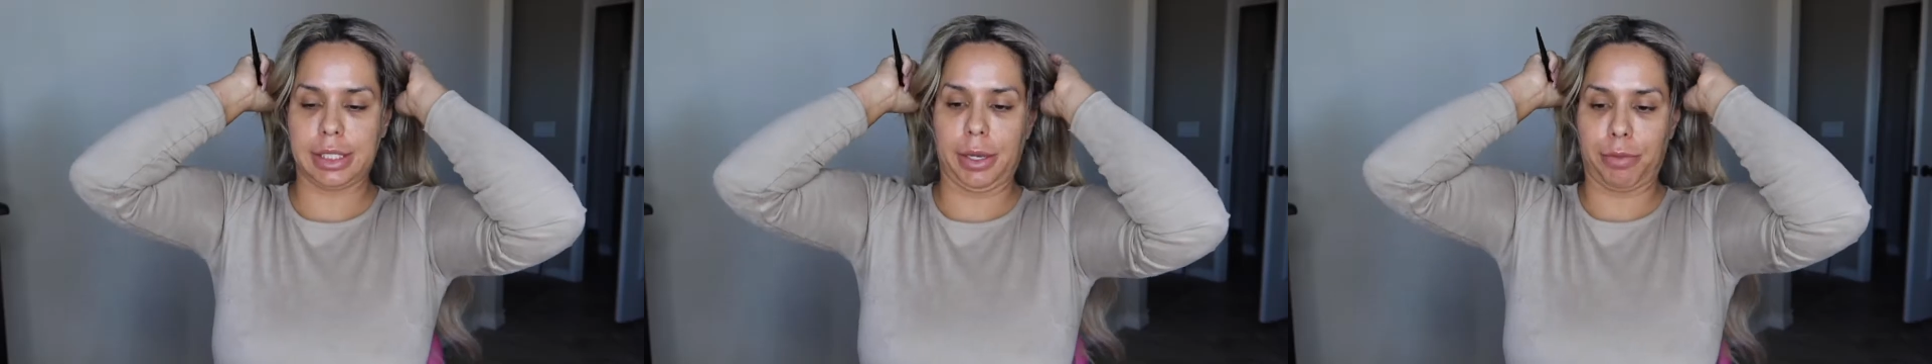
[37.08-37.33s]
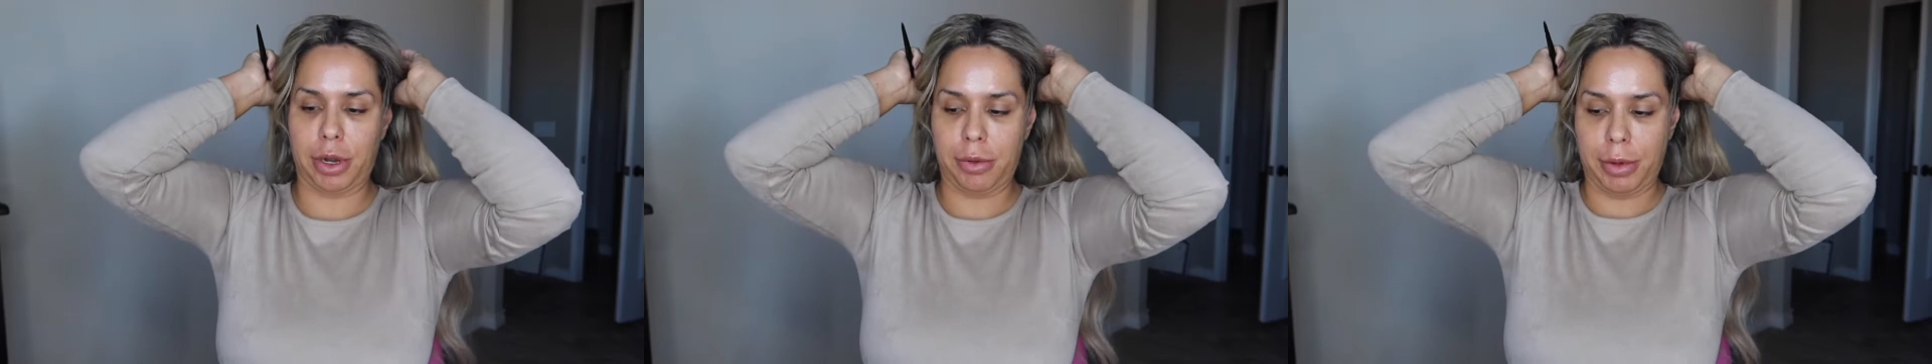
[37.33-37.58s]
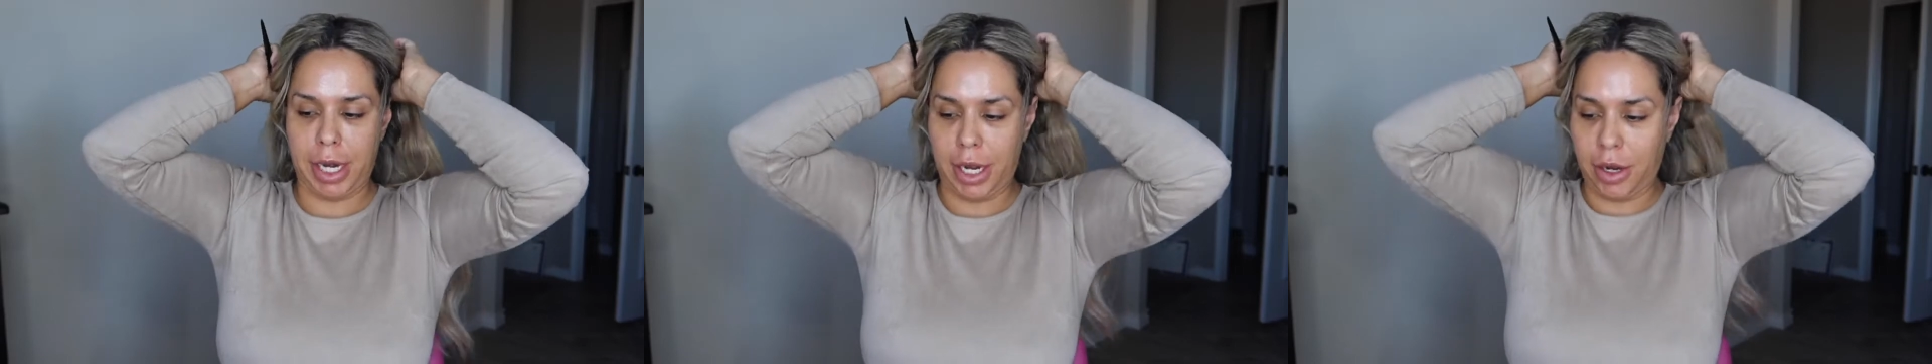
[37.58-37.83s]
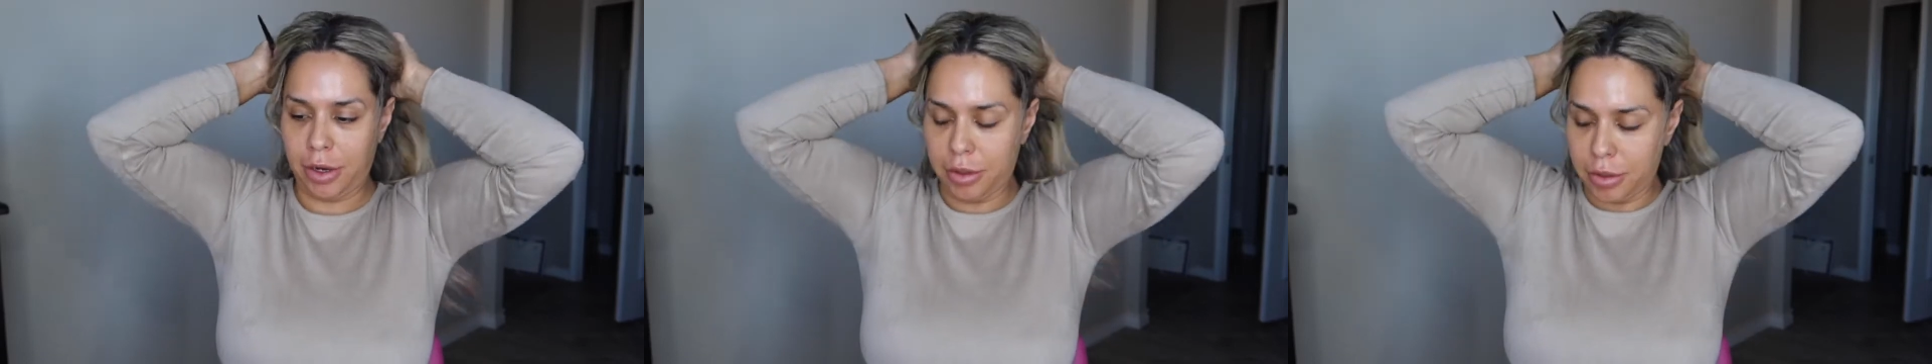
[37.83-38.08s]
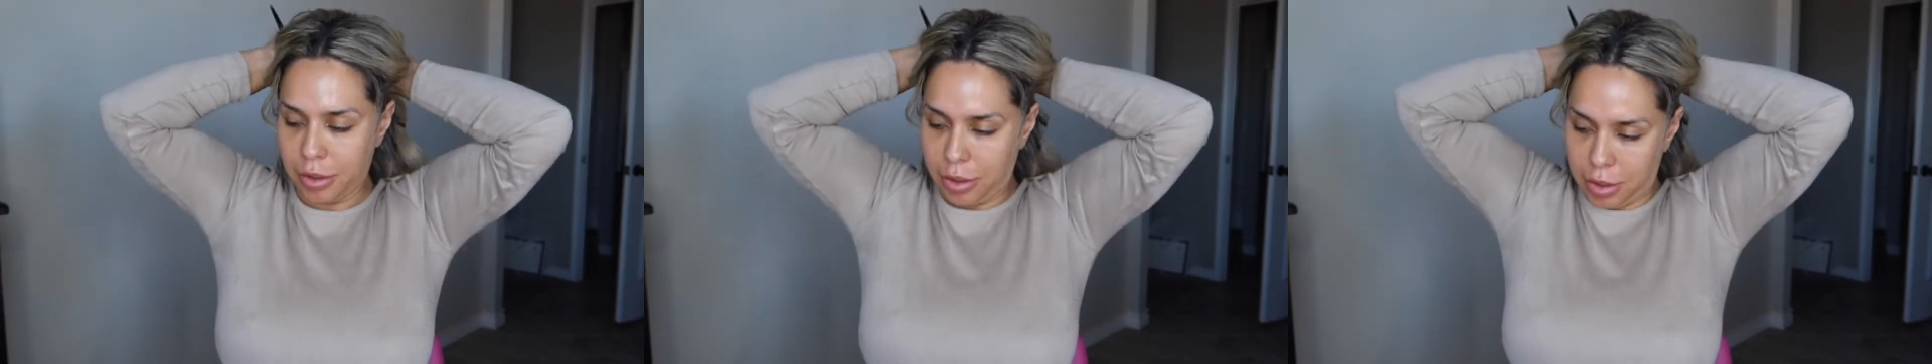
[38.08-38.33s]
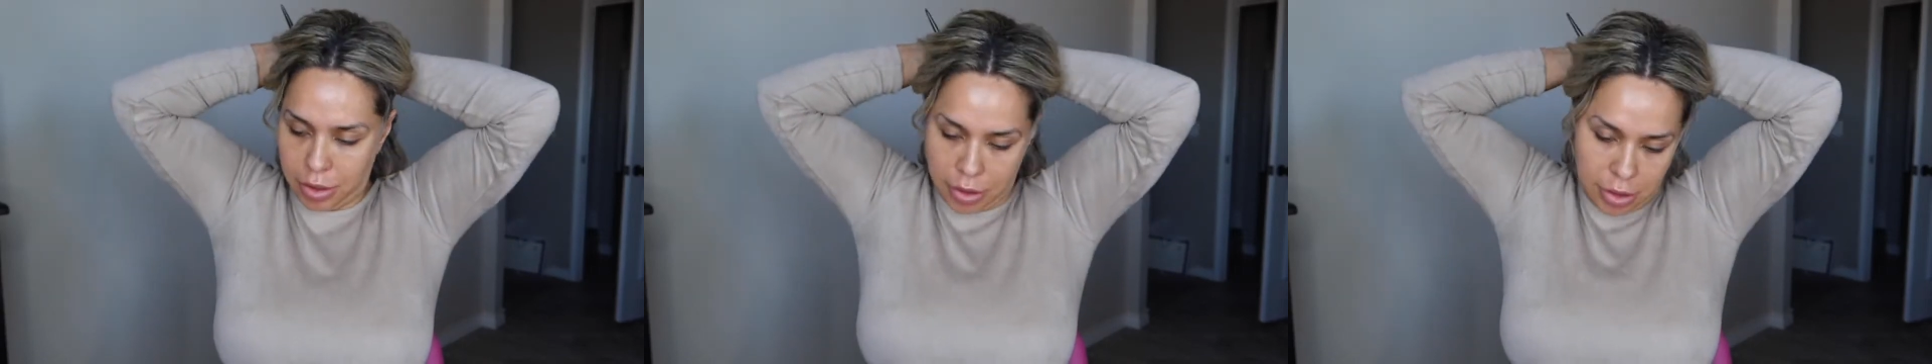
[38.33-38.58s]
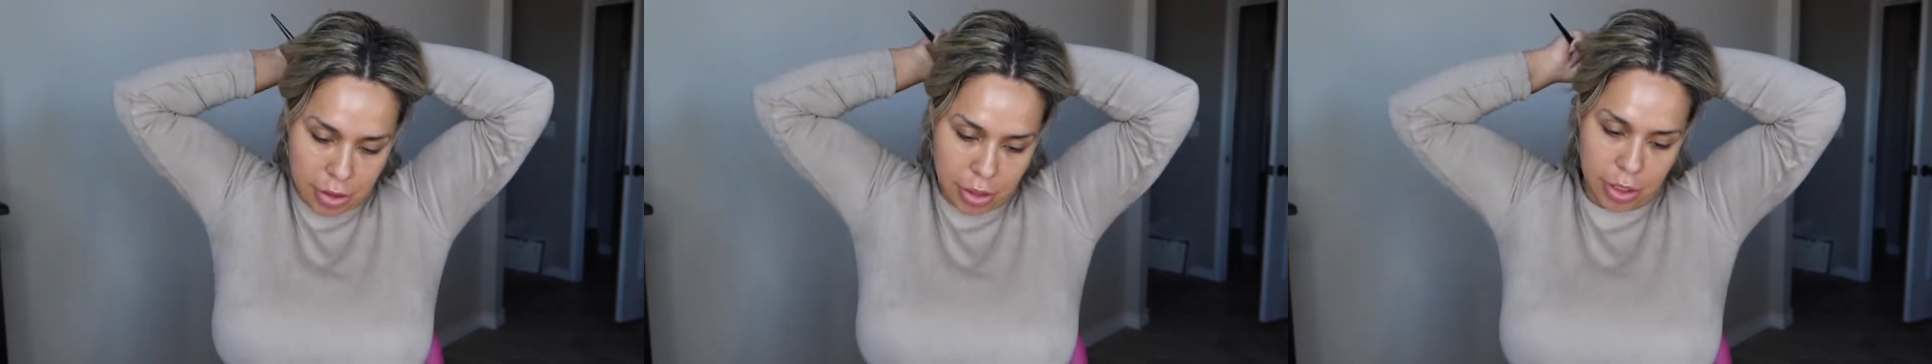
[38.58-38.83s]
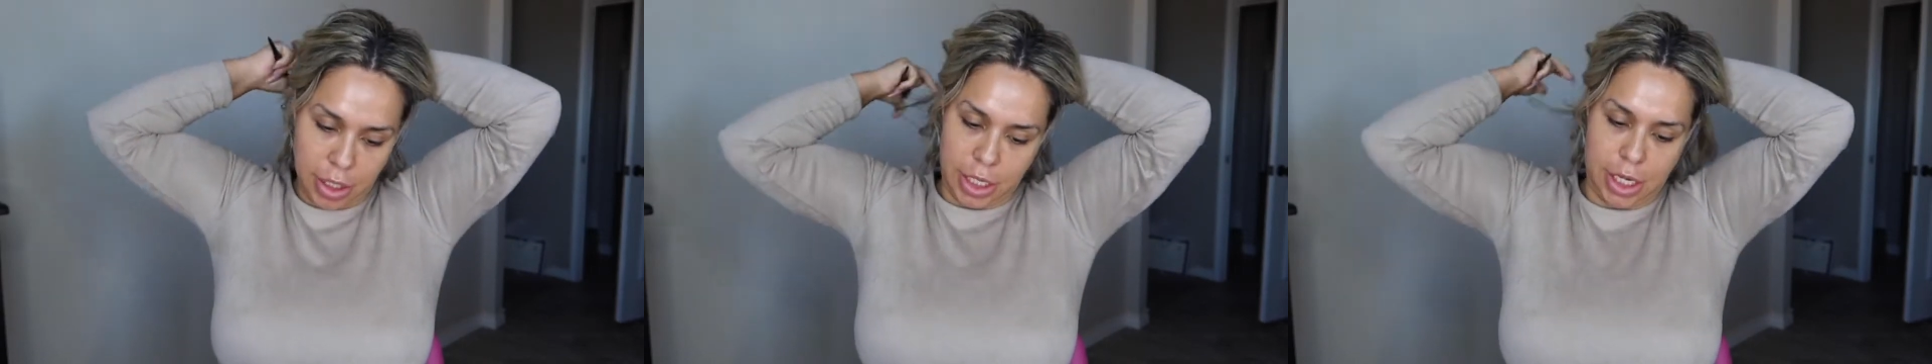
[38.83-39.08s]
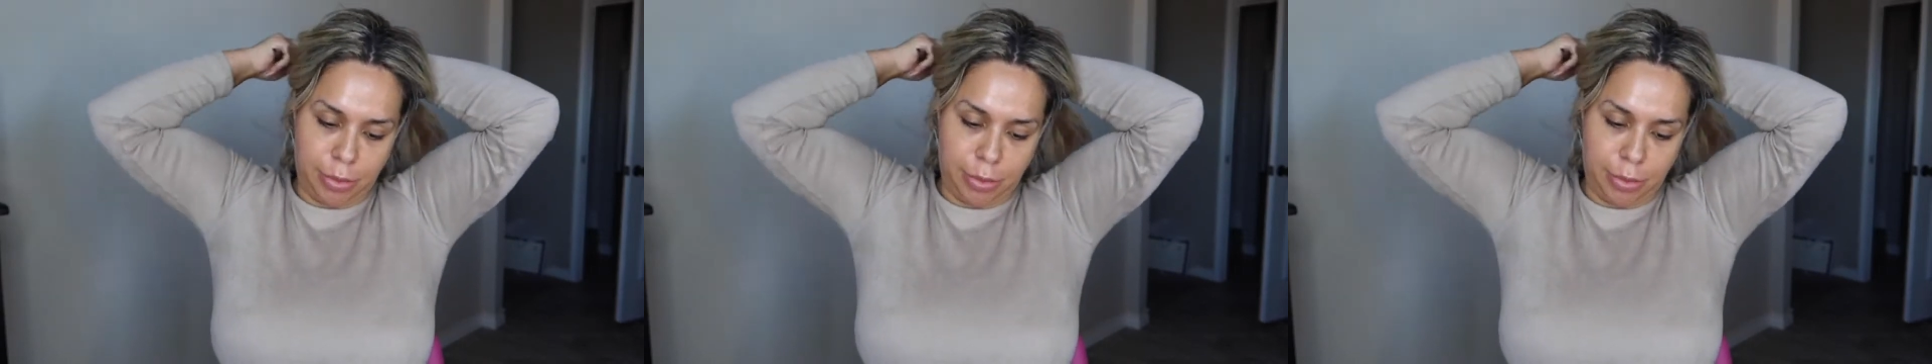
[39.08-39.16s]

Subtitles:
separate my hair. And